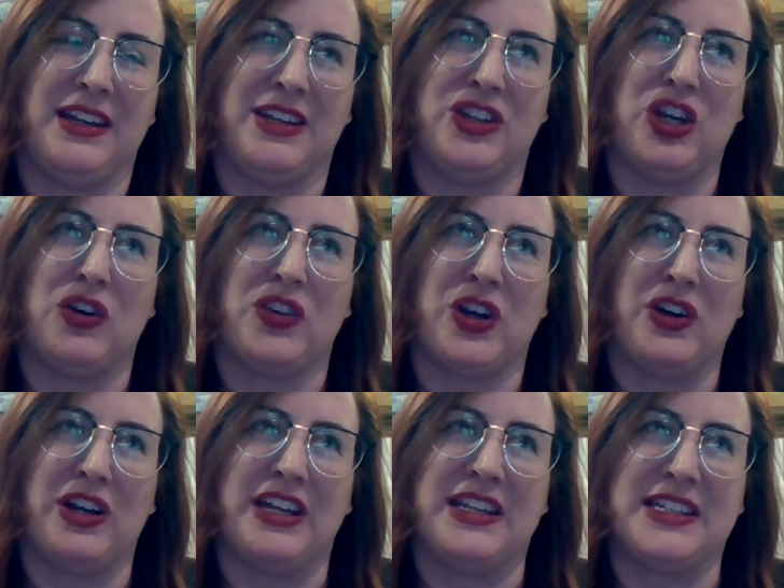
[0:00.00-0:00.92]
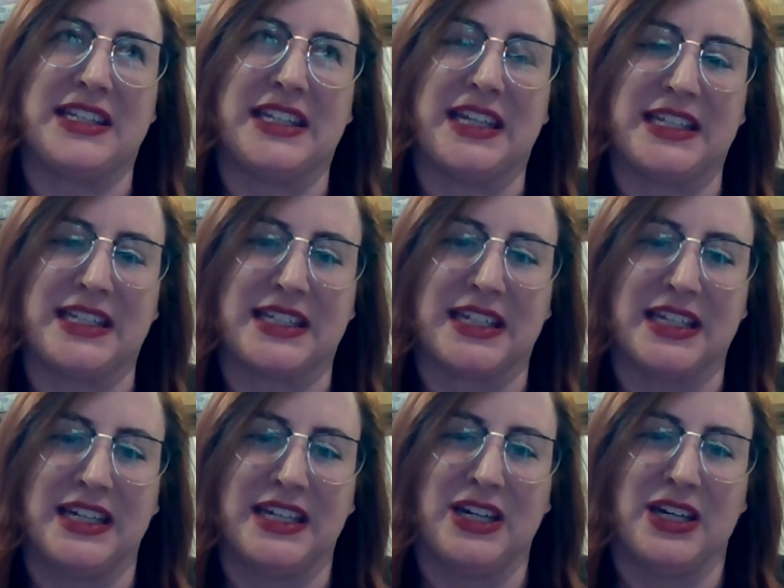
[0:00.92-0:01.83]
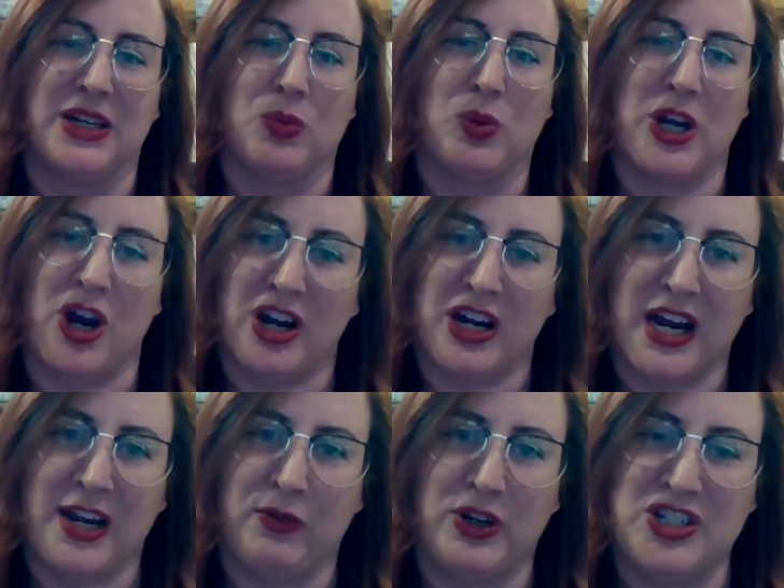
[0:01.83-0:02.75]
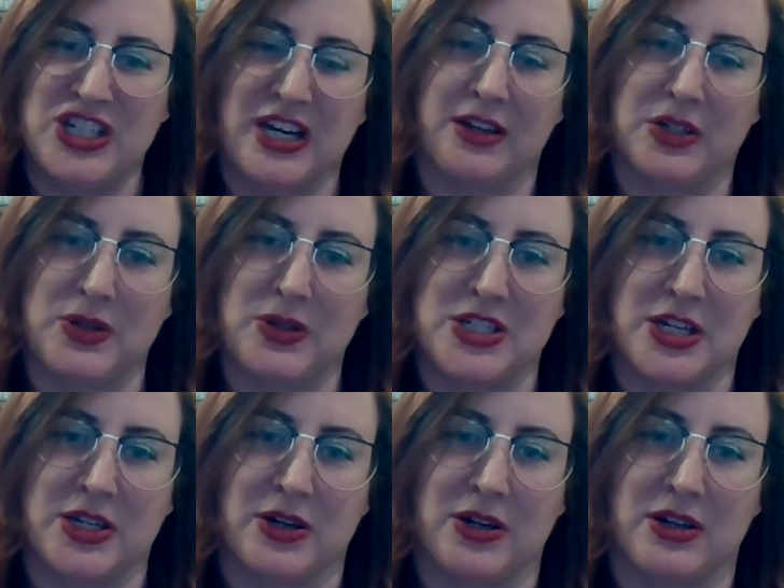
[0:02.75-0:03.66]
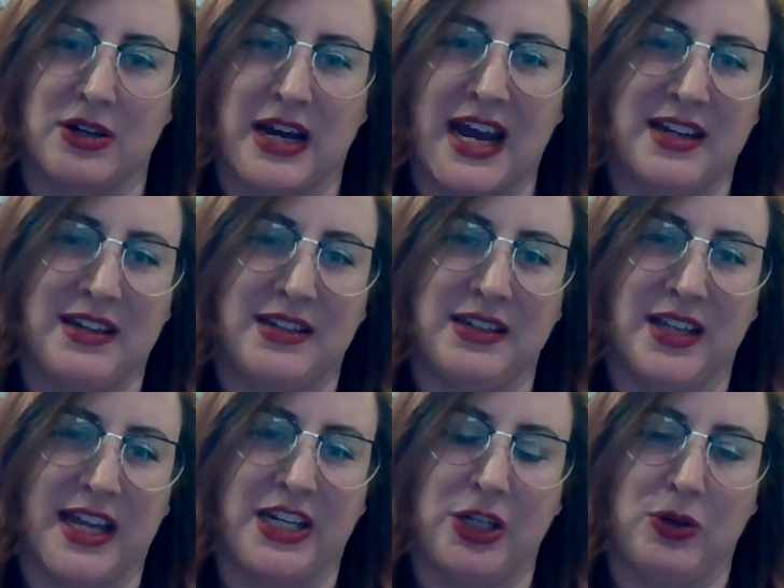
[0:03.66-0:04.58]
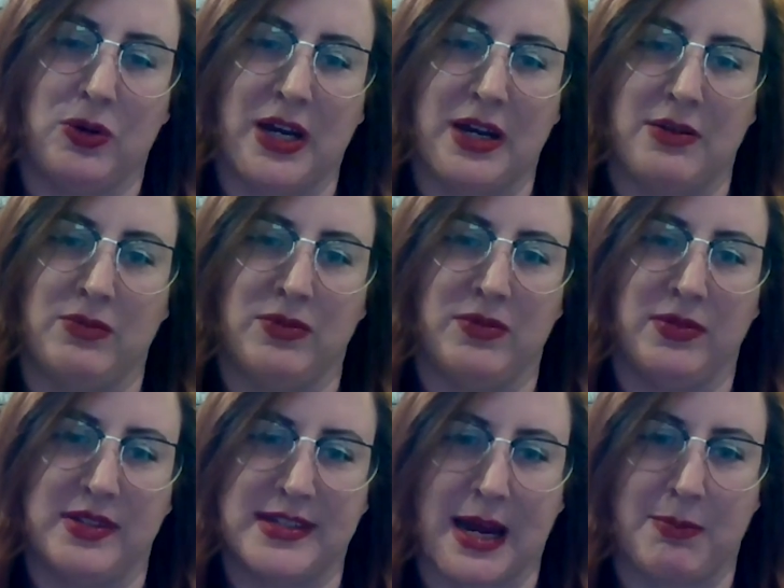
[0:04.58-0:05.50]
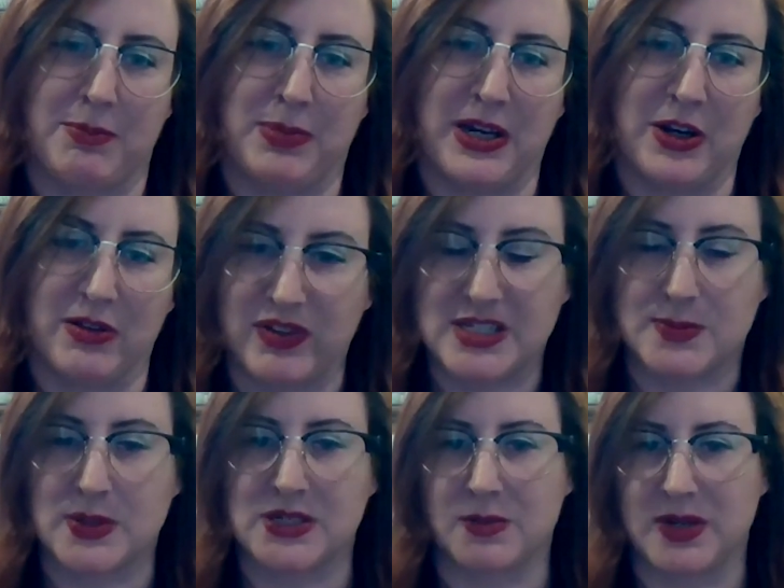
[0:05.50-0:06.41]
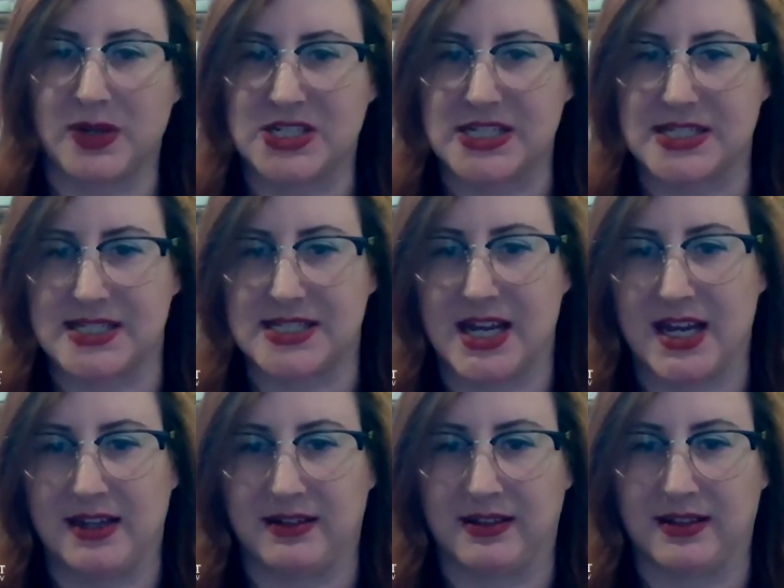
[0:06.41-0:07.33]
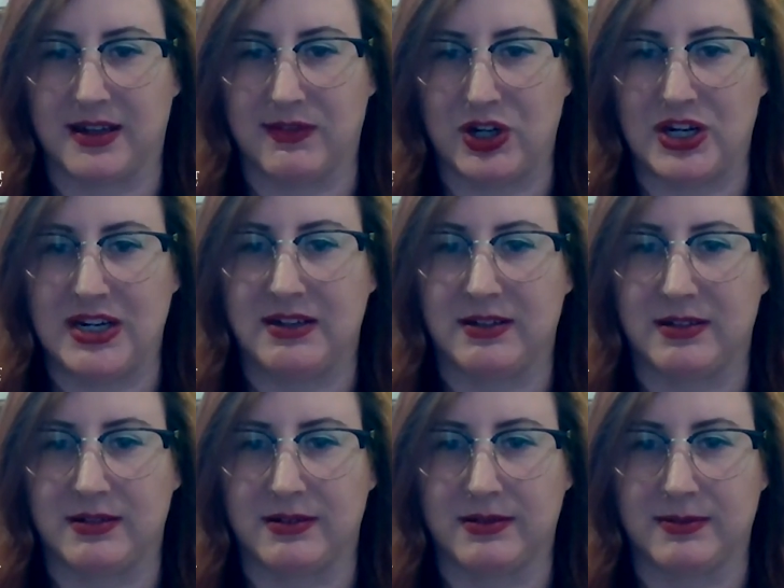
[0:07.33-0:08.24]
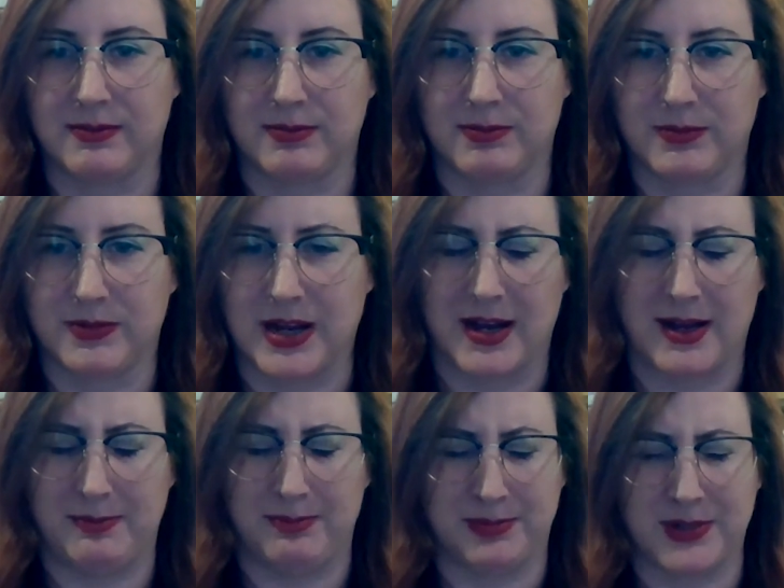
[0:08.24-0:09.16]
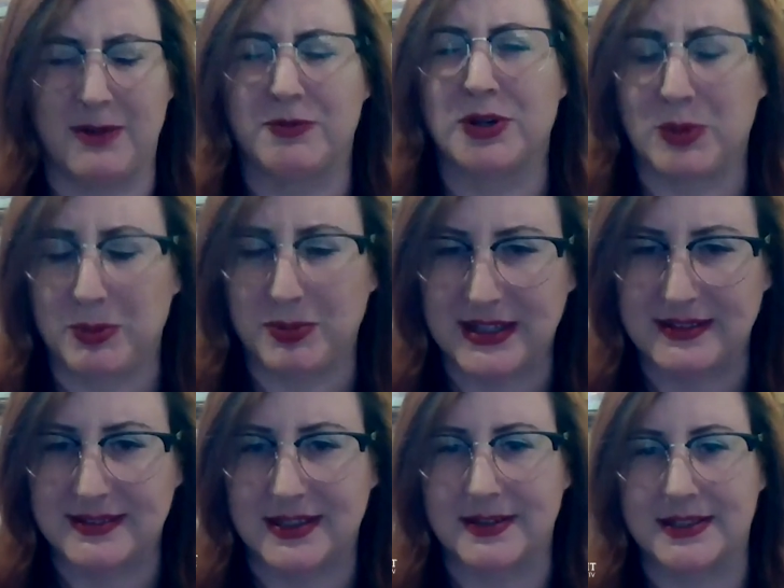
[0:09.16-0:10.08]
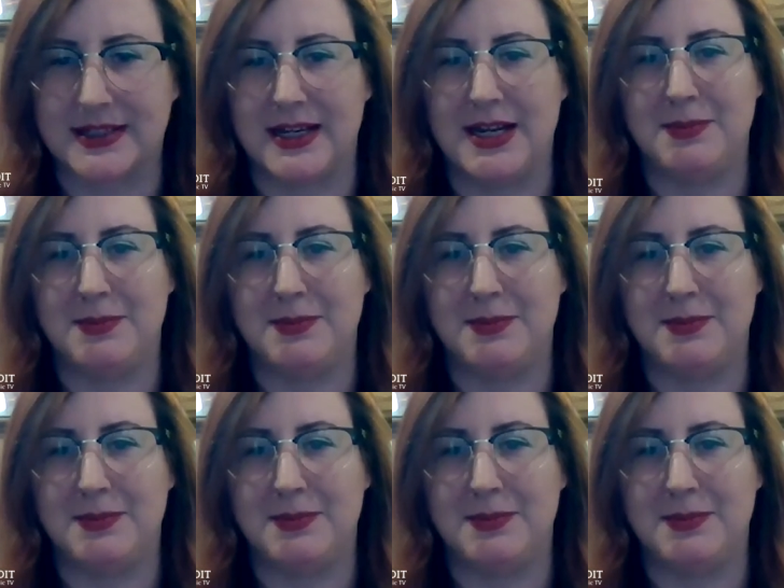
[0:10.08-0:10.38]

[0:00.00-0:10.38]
there is this, we are kind of reaching out to each other. I had, like you had stopped being on Facebook so much because it's not a very comfortable place all the time.